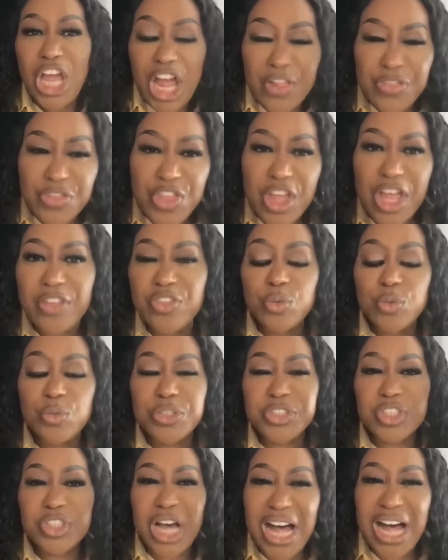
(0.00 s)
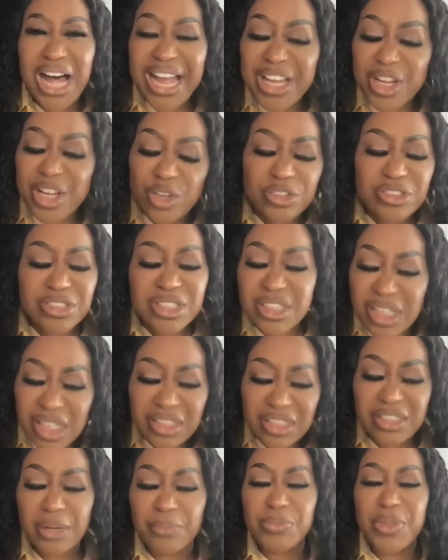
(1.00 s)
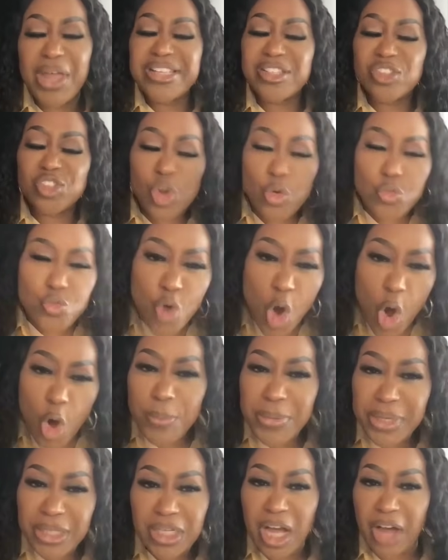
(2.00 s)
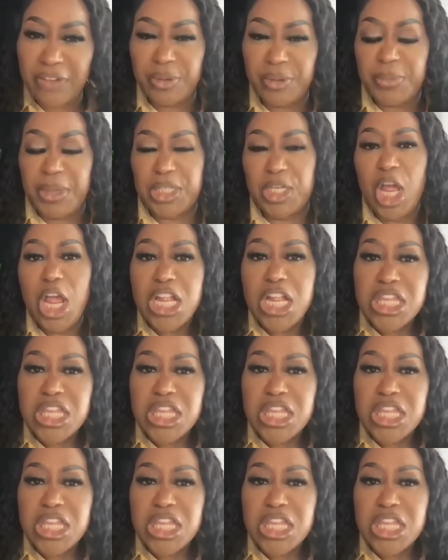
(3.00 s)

And then there was the iron kingdom. That's the Roman government.